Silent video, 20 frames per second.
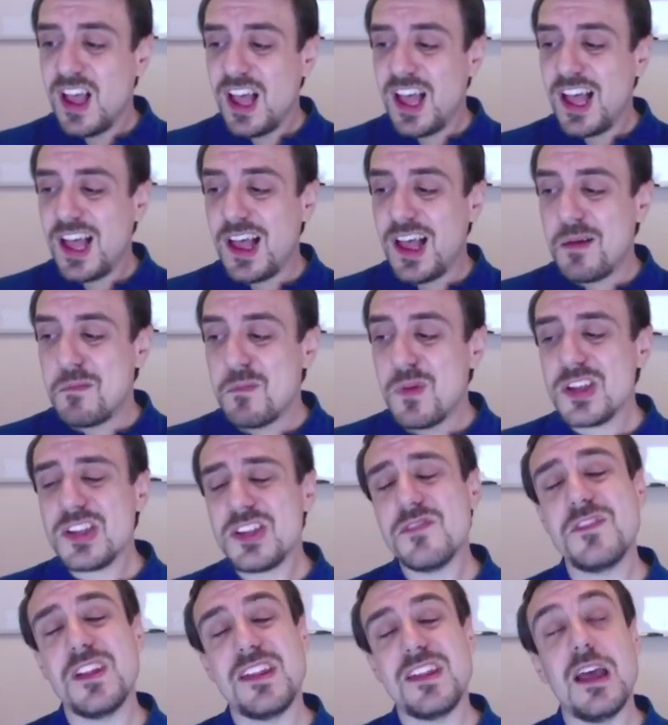
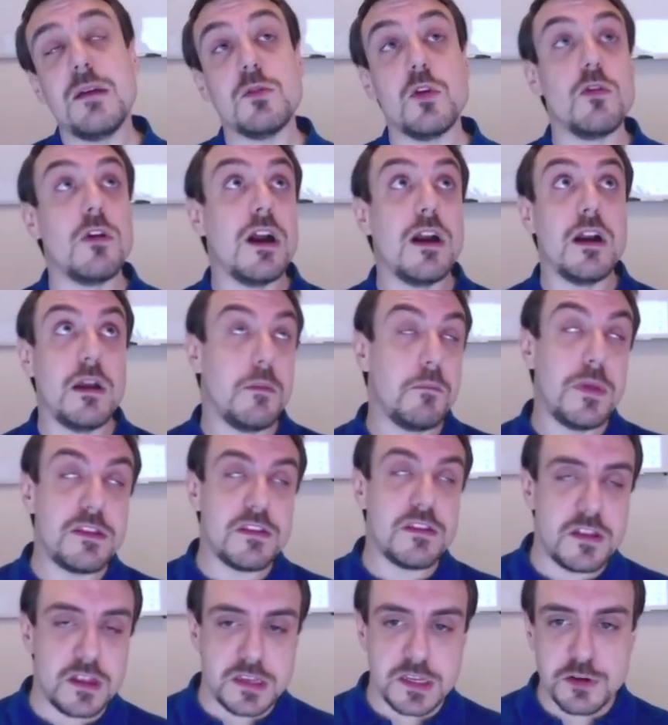most of the time, or are
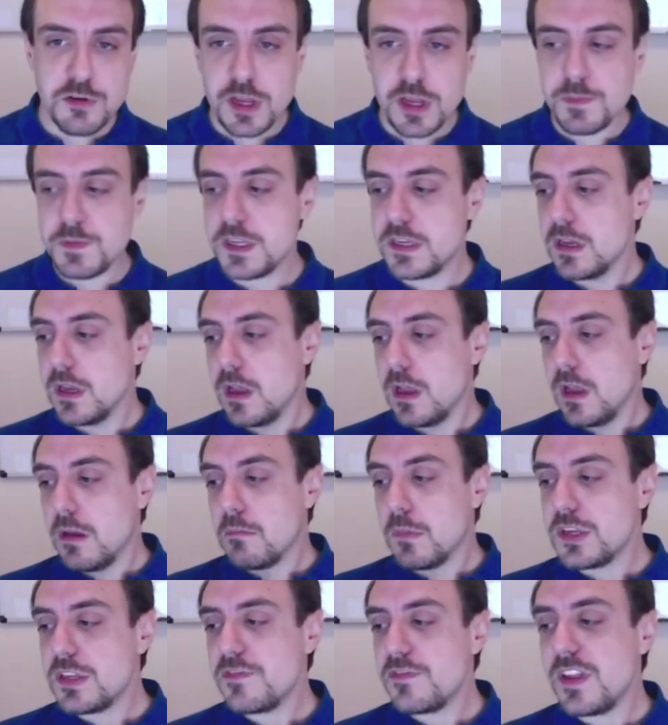embedded in scripts,
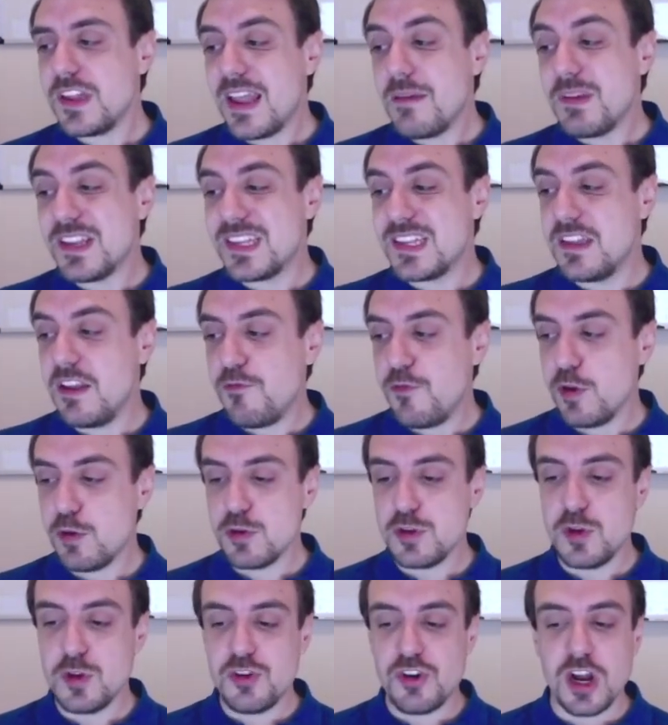most of the time it's
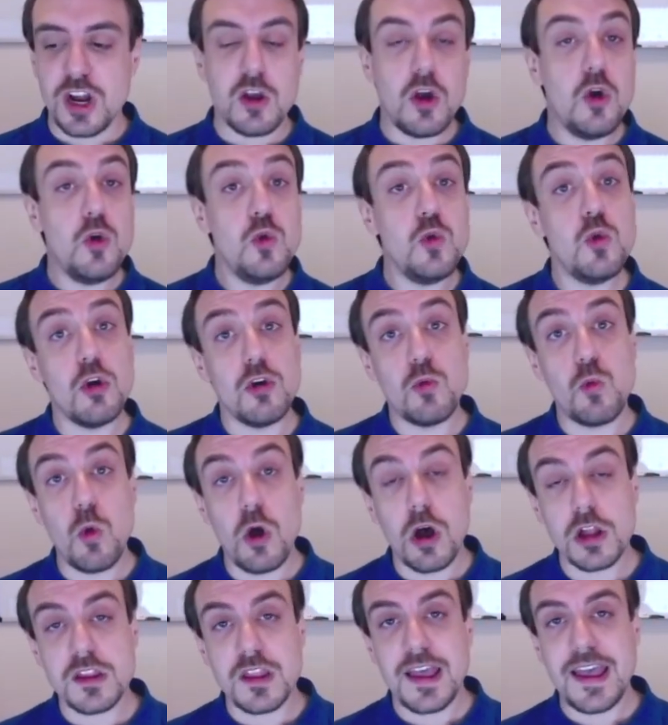difficult to track who or
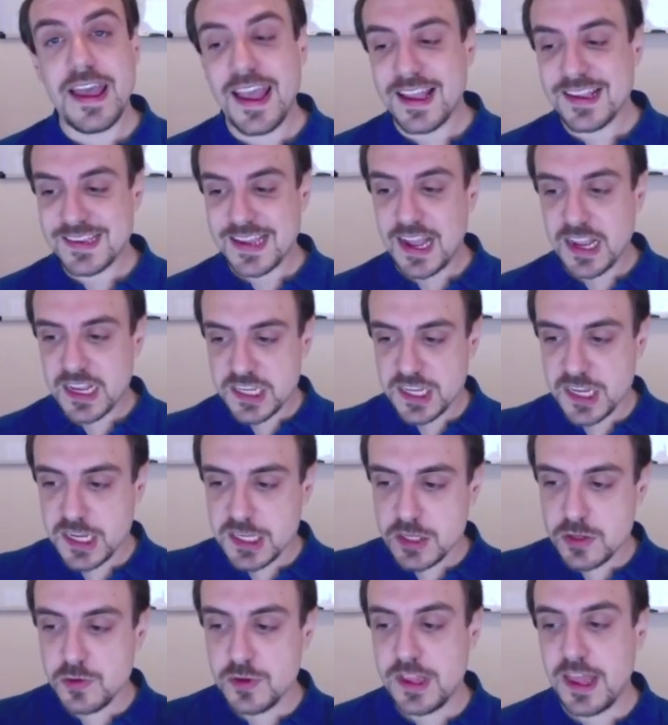what has
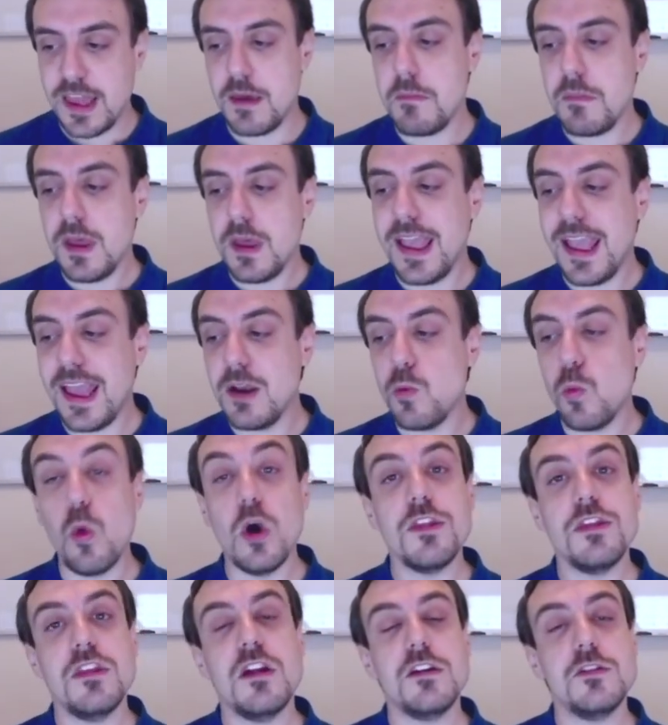access to them and
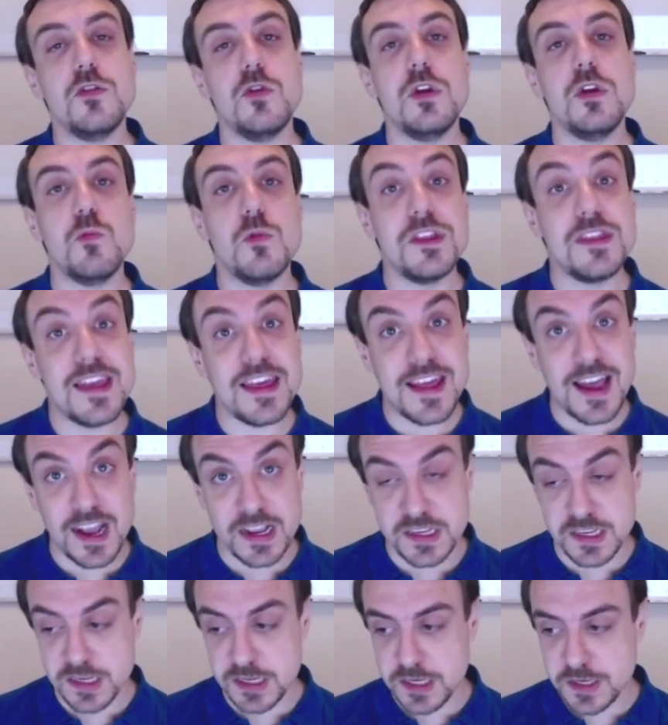what they're doing with that
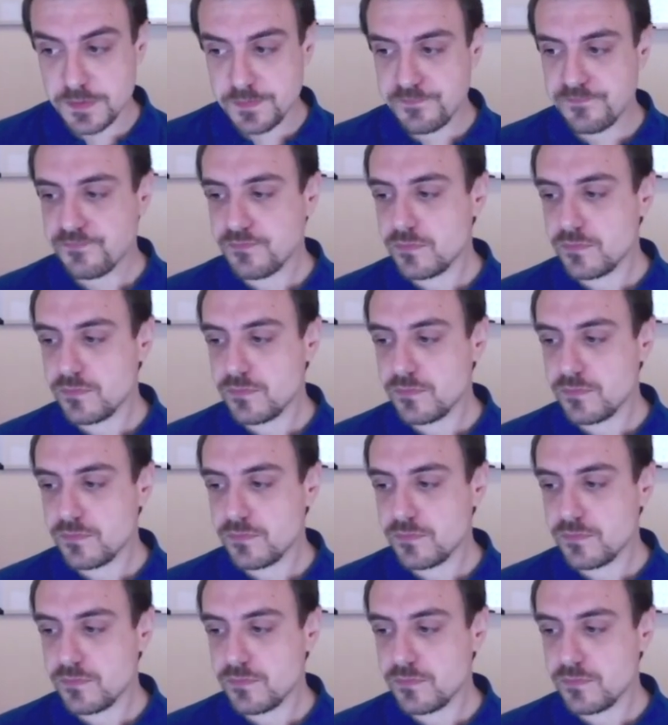access.